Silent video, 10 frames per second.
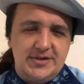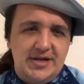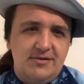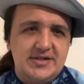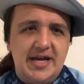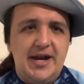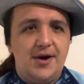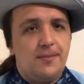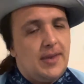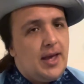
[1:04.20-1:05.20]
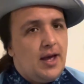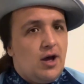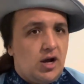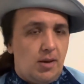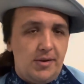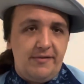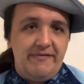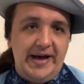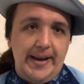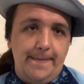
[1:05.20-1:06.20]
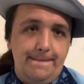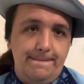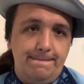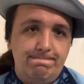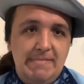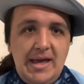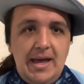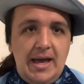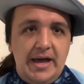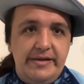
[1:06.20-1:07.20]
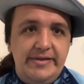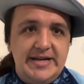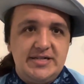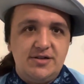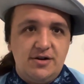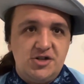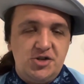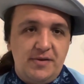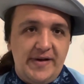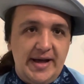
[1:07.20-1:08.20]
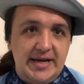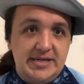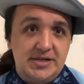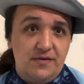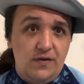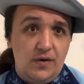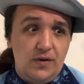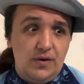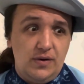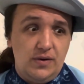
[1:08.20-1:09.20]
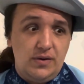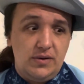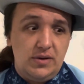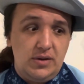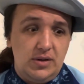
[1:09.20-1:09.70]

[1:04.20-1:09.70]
of Secrets that I know. Goblet of Fire. And this is a costume I've had for